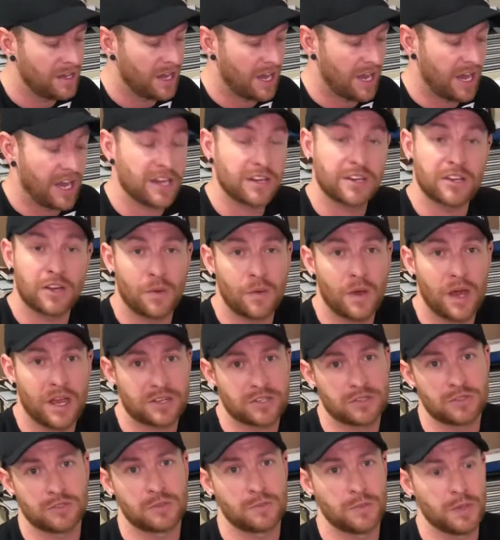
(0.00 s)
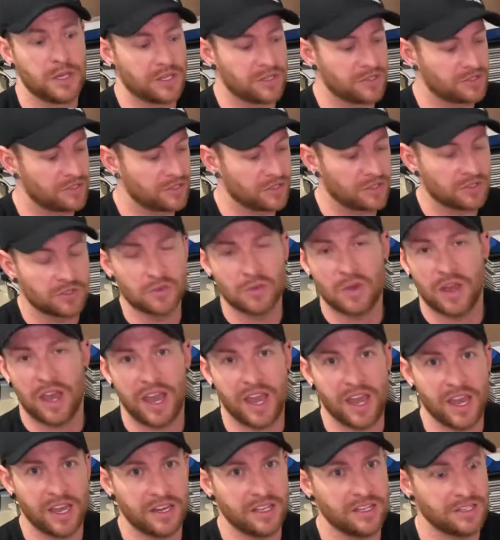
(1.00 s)
and coaxial speakers. So you could do
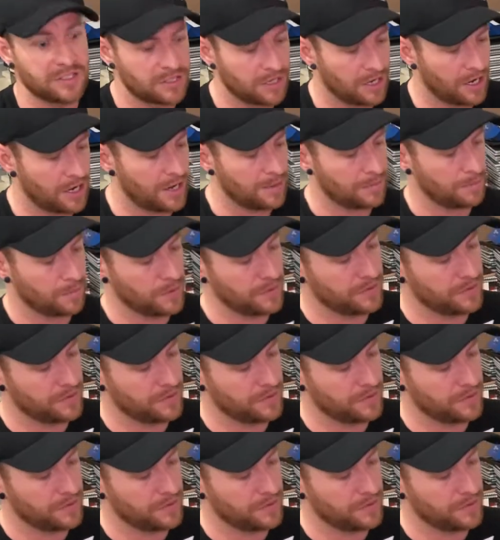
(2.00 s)
any type